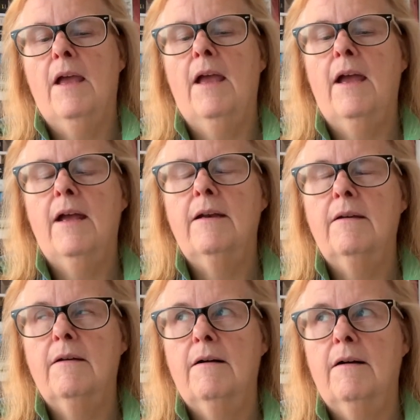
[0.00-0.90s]

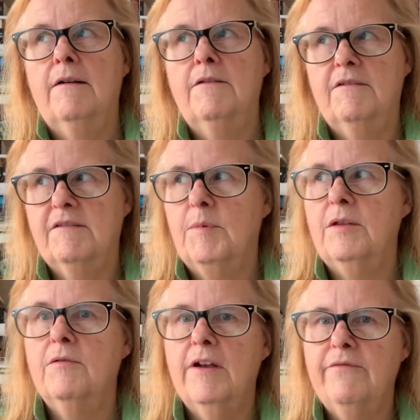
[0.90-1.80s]
And there's some
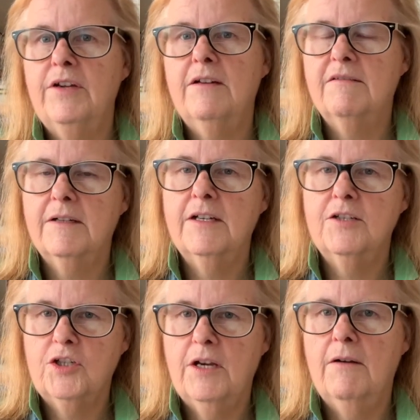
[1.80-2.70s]
other great videos I'm going
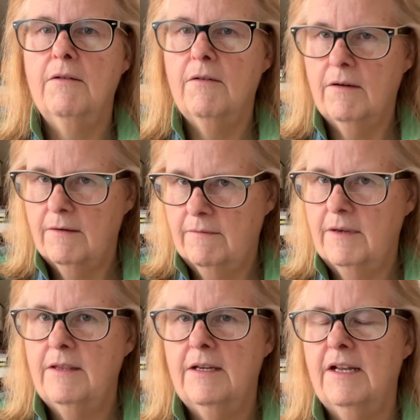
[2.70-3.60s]
to share
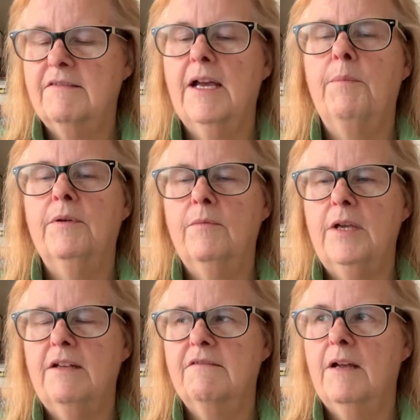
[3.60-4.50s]
in the next couple of
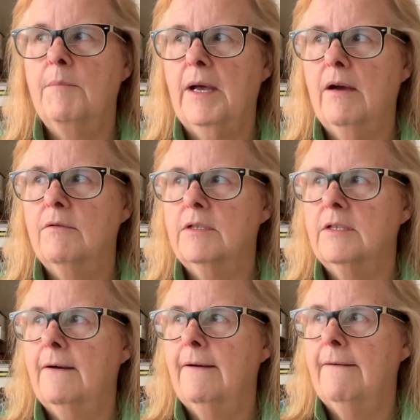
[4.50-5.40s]
weeks
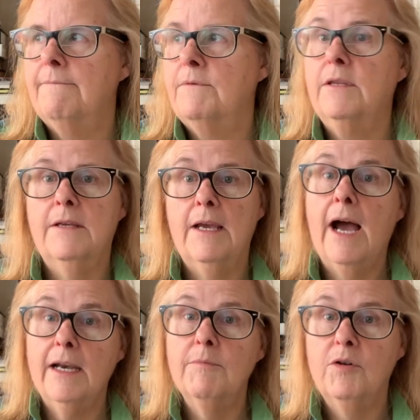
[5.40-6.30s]
about the
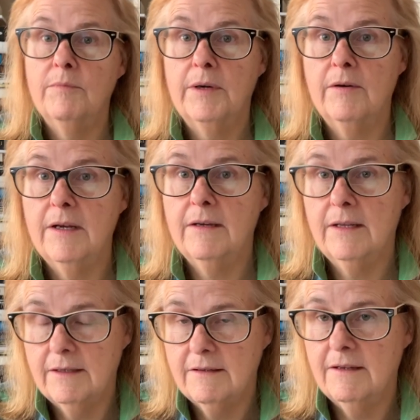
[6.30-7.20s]
honeymoon
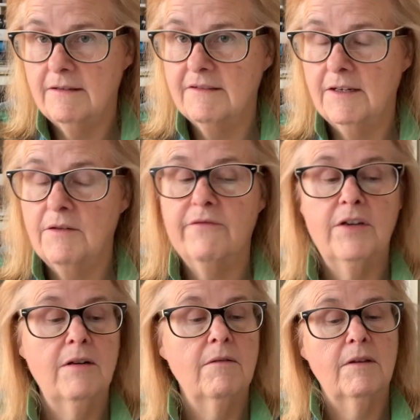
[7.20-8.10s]
period. There is another
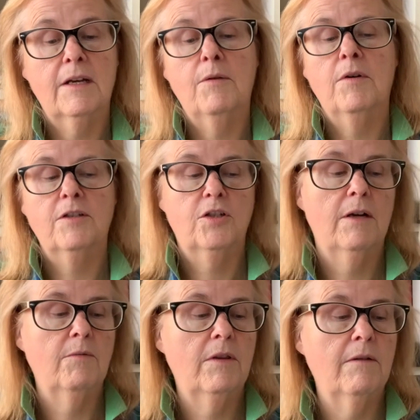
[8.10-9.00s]
video that I want to
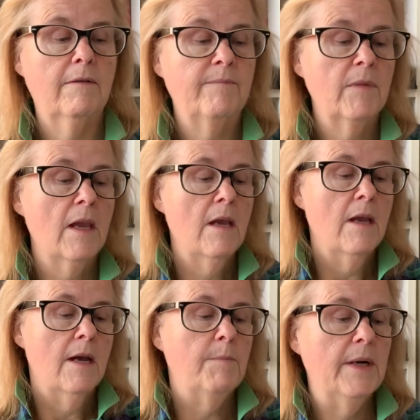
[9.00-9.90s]
share with you.
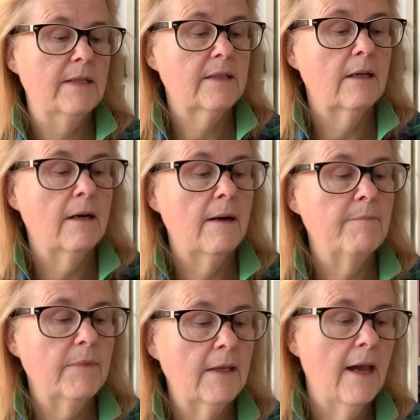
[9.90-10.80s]
But
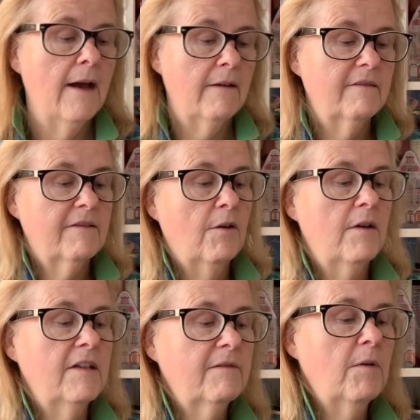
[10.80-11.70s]
so
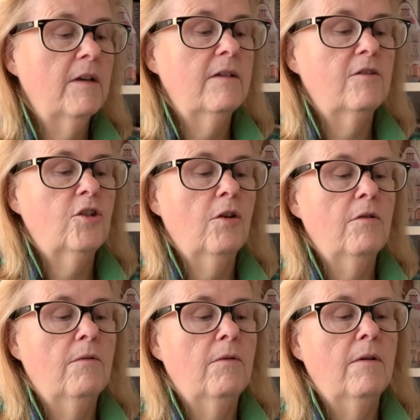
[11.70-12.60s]
I just wanted to
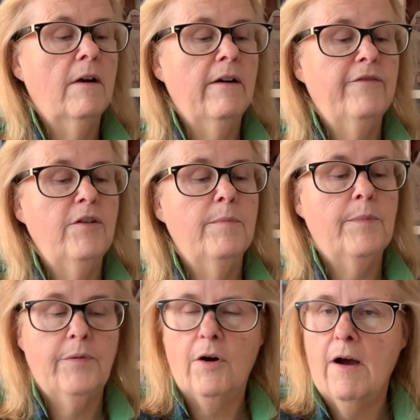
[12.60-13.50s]
show a few
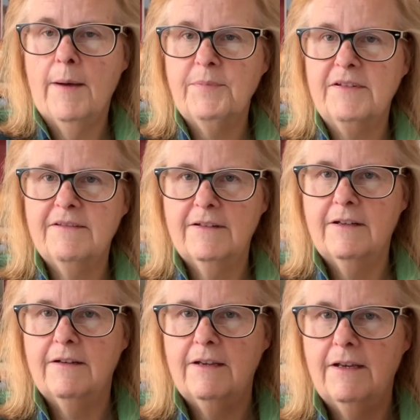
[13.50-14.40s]
props
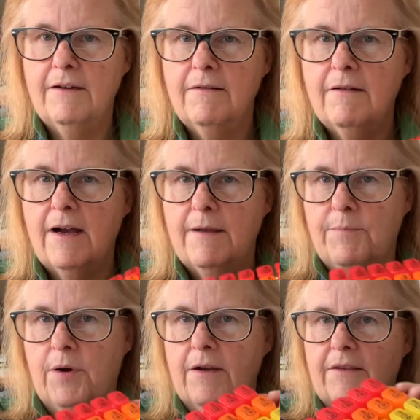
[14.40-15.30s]
here. I
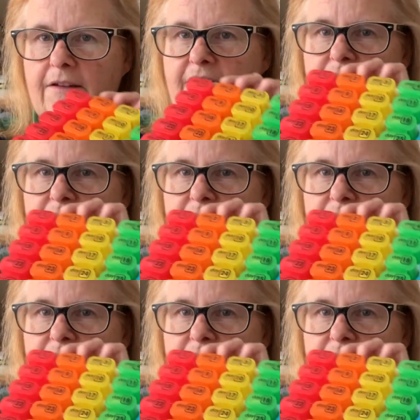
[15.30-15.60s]
bought this